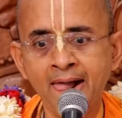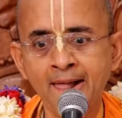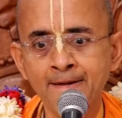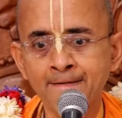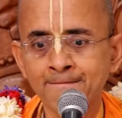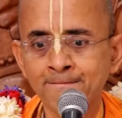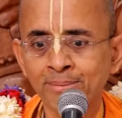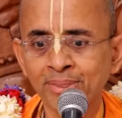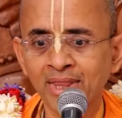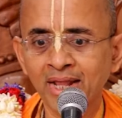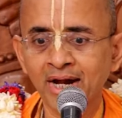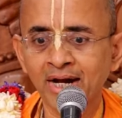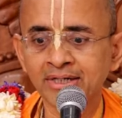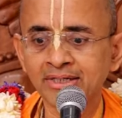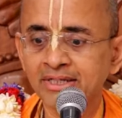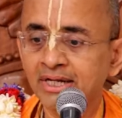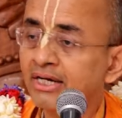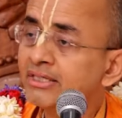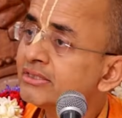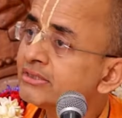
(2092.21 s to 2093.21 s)
Hmm.
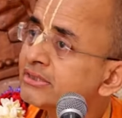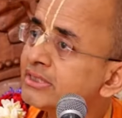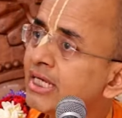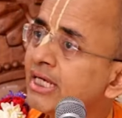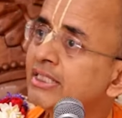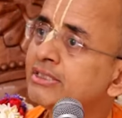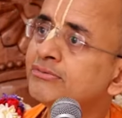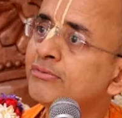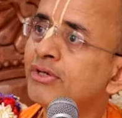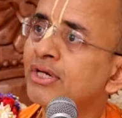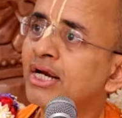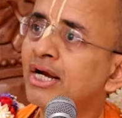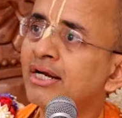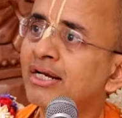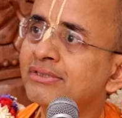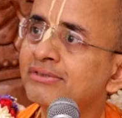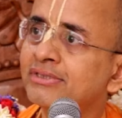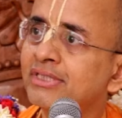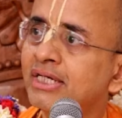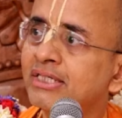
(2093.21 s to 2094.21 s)
At that stage, one
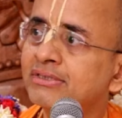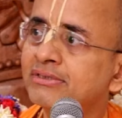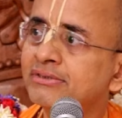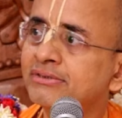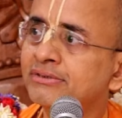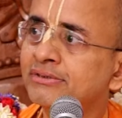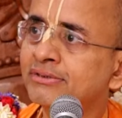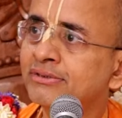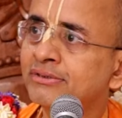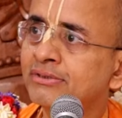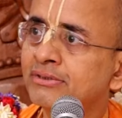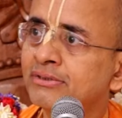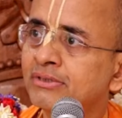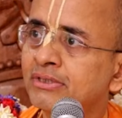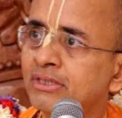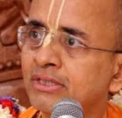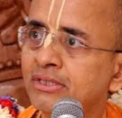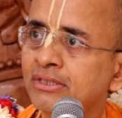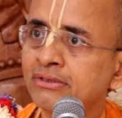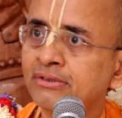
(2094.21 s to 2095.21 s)
understands
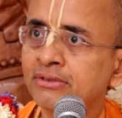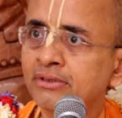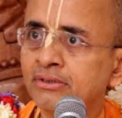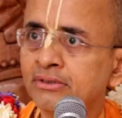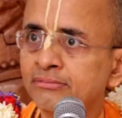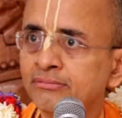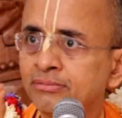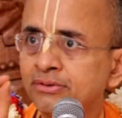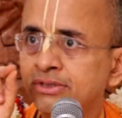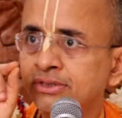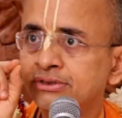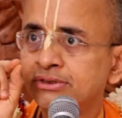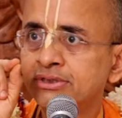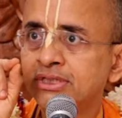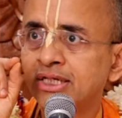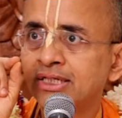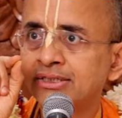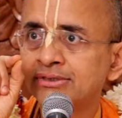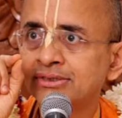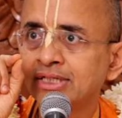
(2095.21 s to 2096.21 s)
uh,
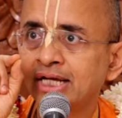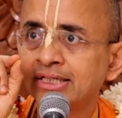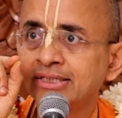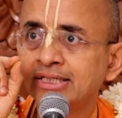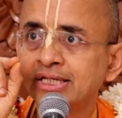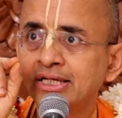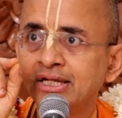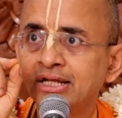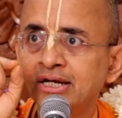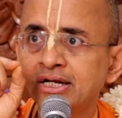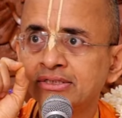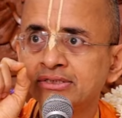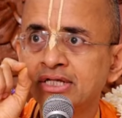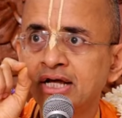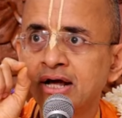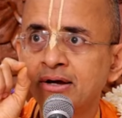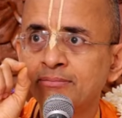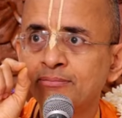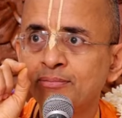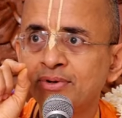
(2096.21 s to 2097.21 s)
Krishna is Akhila
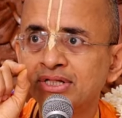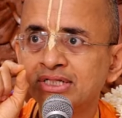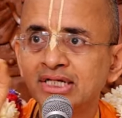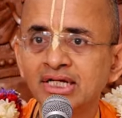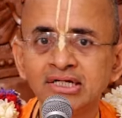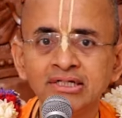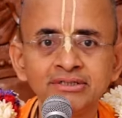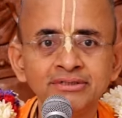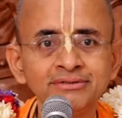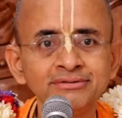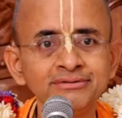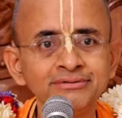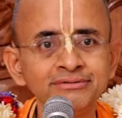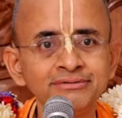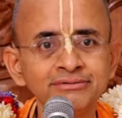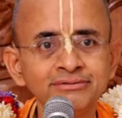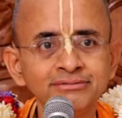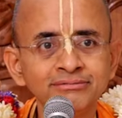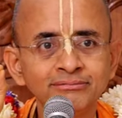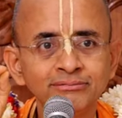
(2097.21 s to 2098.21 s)
Rasamrita
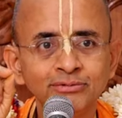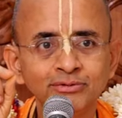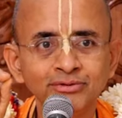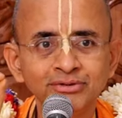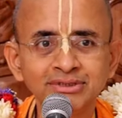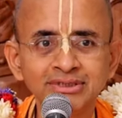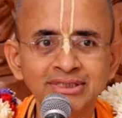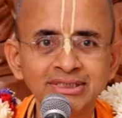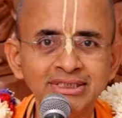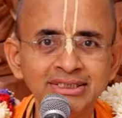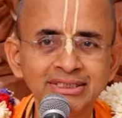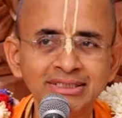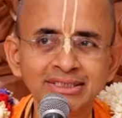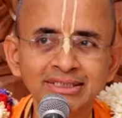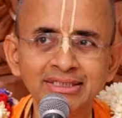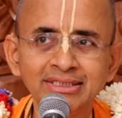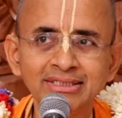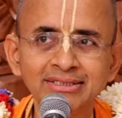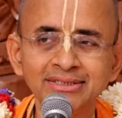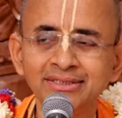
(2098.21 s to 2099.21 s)

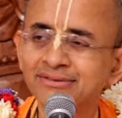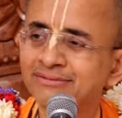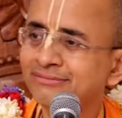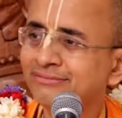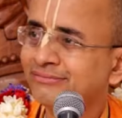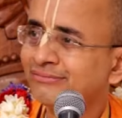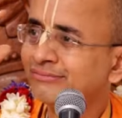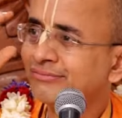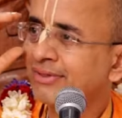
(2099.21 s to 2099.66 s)
Murti. Huh?